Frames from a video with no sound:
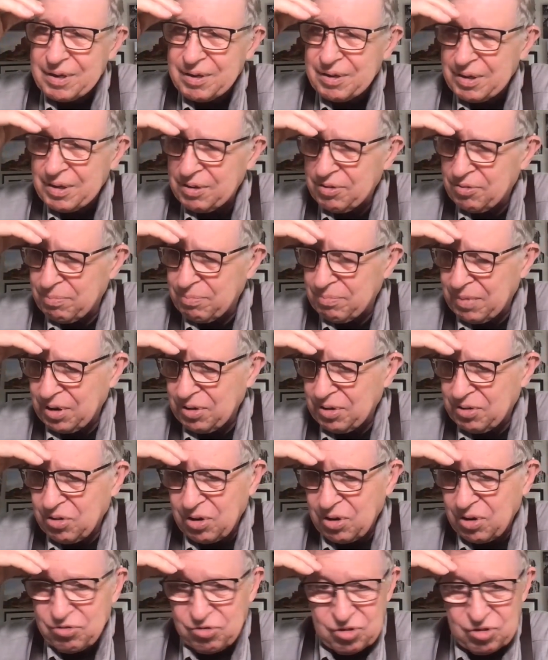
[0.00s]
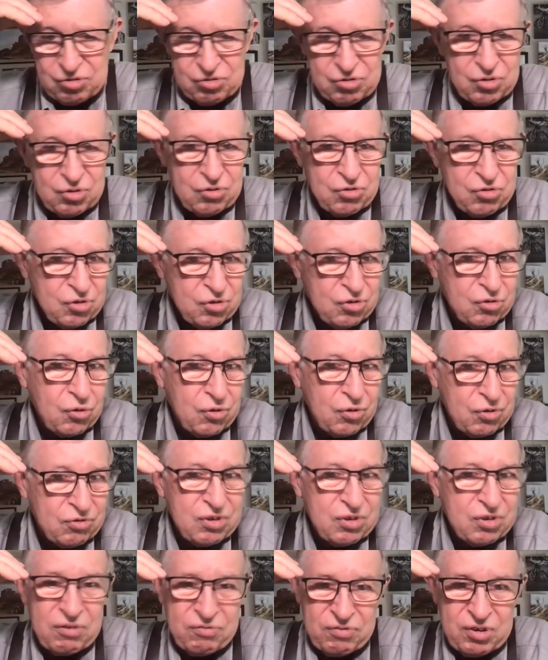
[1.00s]
And my dog Ginger is sort of
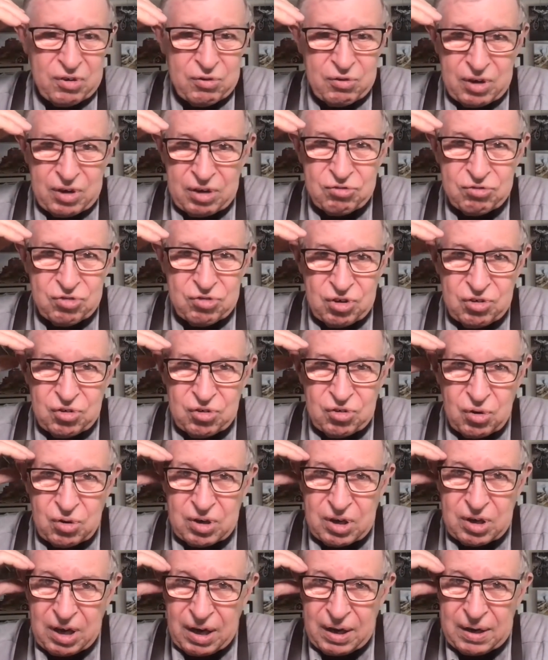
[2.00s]
sniffing around. She's okay.